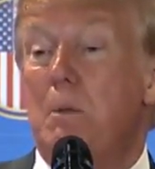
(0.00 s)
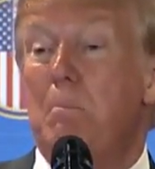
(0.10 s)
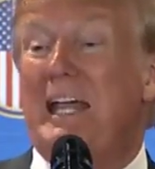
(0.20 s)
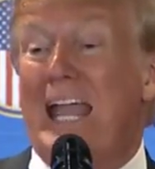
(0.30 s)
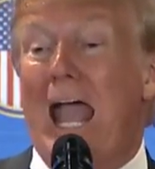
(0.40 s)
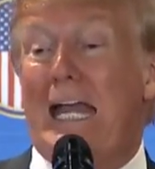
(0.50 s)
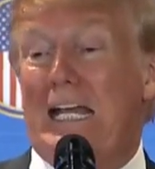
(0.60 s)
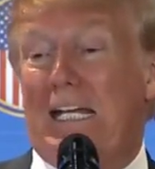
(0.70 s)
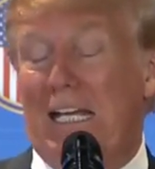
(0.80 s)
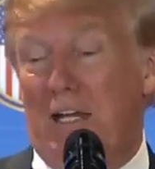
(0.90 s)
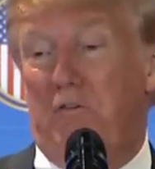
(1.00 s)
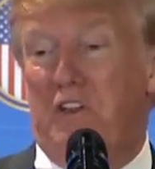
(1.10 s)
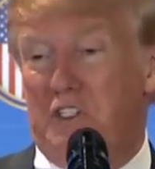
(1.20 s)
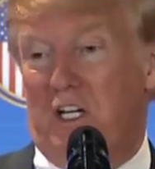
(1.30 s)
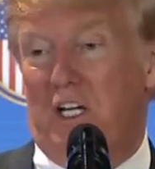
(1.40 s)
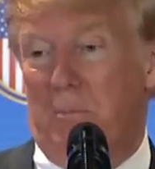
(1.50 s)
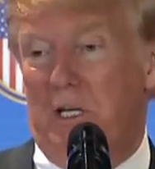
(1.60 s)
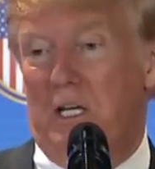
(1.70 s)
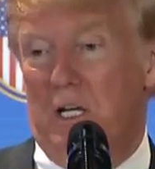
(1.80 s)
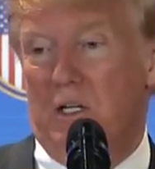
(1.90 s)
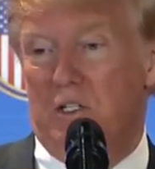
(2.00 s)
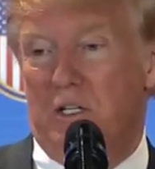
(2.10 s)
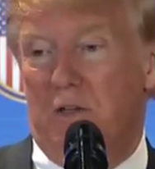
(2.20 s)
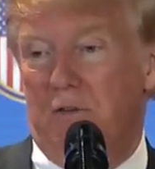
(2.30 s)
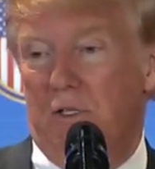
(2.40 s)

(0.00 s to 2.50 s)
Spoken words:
mechanically and physically be done, Steve.